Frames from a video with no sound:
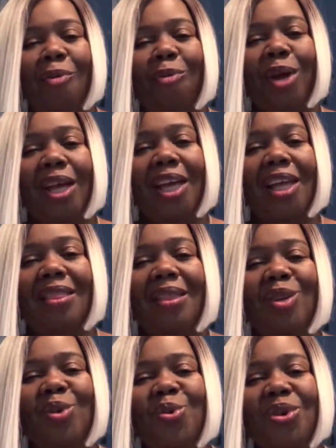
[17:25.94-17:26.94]
ring in
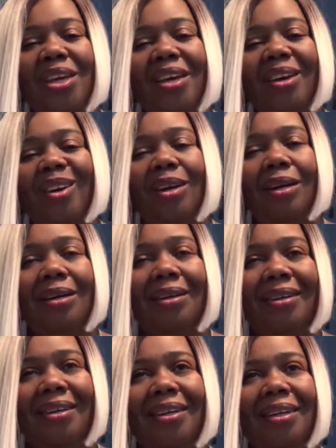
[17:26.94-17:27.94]
the new year
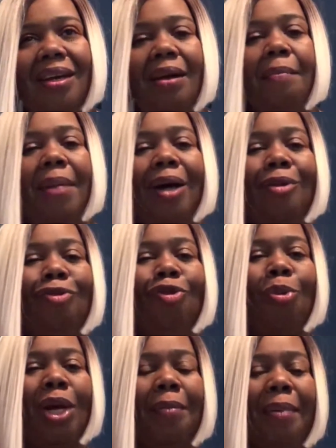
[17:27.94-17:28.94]
about 20